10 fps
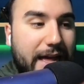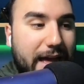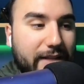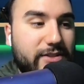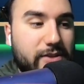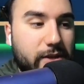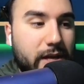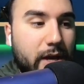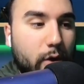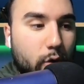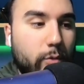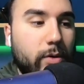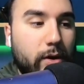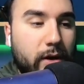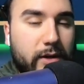Etsy,
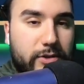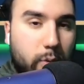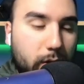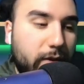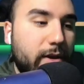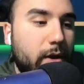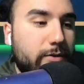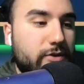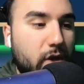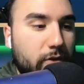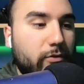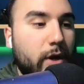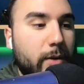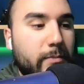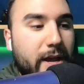Uber, Twilio,
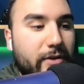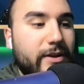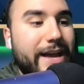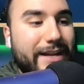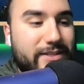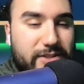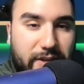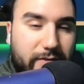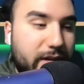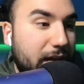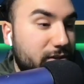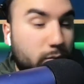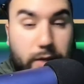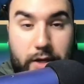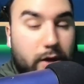Sunrun, Marriott, CVS. So
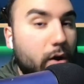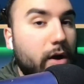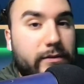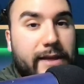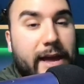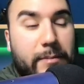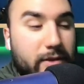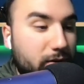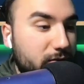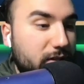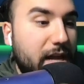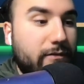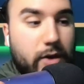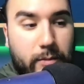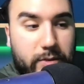we could go all day. I mean, there's a lot of
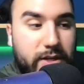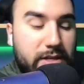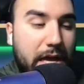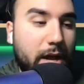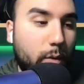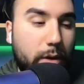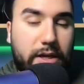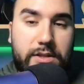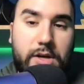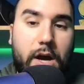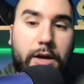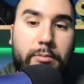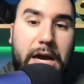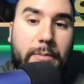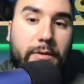companies we could talk
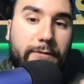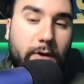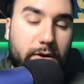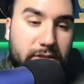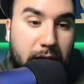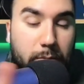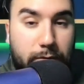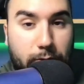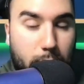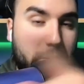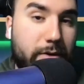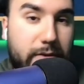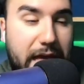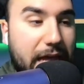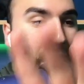about. But first, before we do
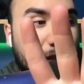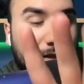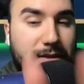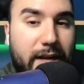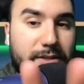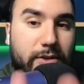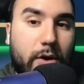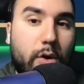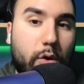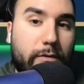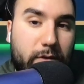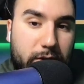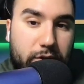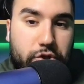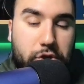that, let's go over
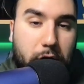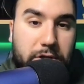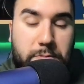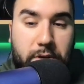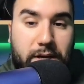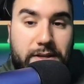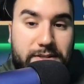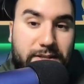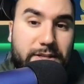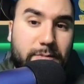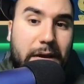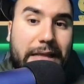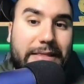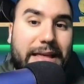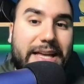these charts because since my
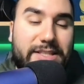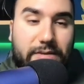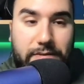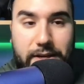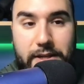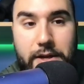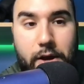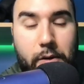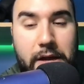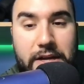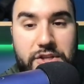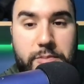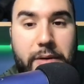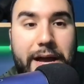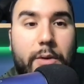last video,
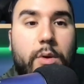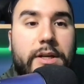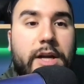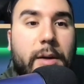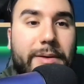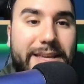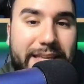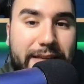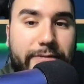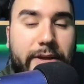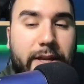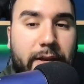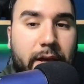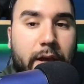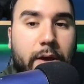SPY went up even
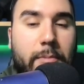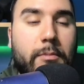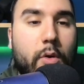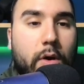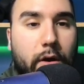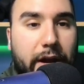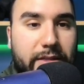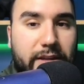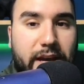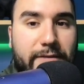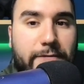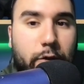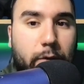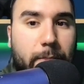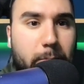more. I think I
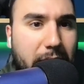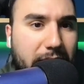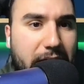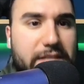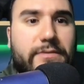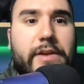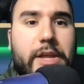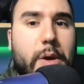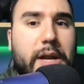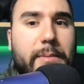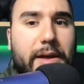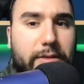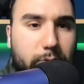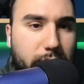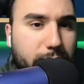filmed my last video at about
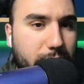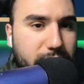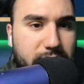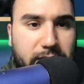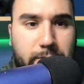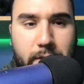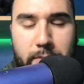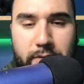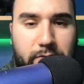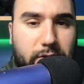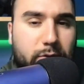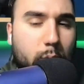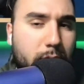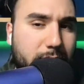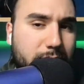315, maybe
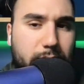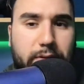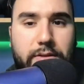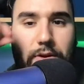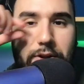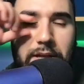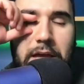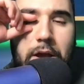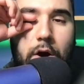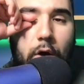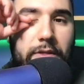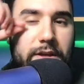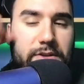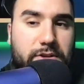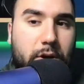320, 330 on the
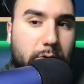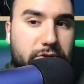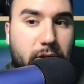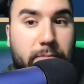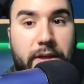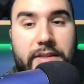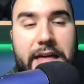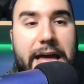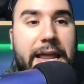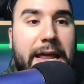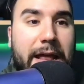East Coast, something like that.